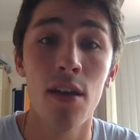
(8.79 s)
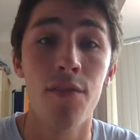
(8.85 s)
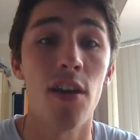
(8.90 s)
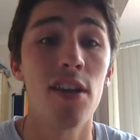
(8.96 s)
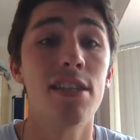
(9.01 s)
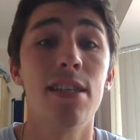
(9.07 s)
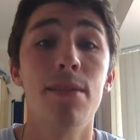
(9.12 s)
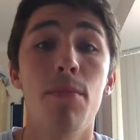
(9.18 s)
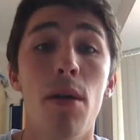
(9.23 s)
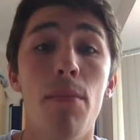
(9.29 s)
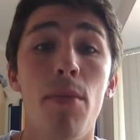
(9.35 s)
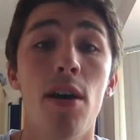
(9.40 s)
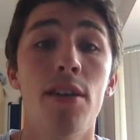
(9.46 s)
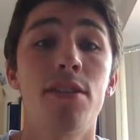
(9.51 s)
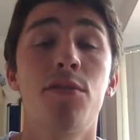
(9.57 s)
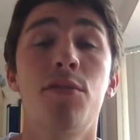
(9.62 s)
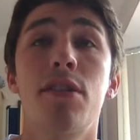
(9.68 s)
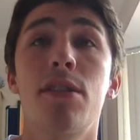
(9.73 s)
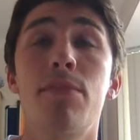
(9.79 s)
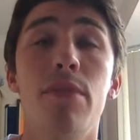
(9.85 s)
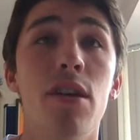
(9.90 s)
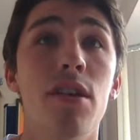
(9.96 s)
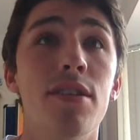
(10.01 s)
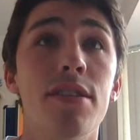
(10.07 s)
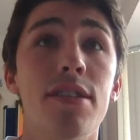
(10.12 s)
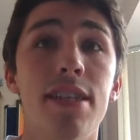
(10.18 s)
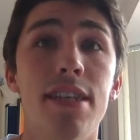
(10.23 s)
Firstly, my personal
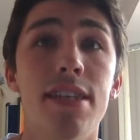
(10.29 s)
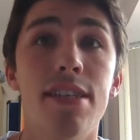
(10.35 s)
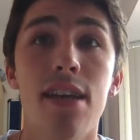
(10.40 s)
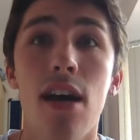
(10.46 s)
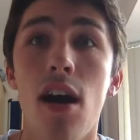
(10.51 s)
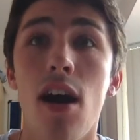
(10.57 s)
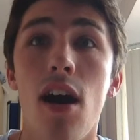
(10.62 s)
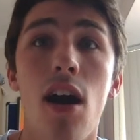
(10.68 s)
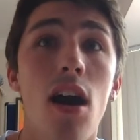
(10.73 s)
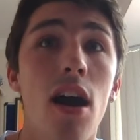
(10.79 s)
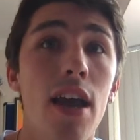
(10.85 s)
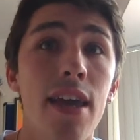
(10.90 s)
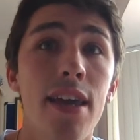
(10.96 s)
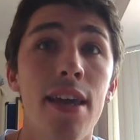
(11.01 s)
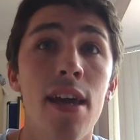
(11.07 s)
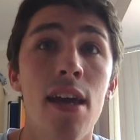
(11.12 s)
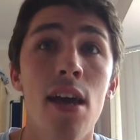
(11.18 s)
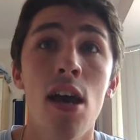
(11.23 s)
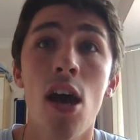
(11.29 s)
experiences. I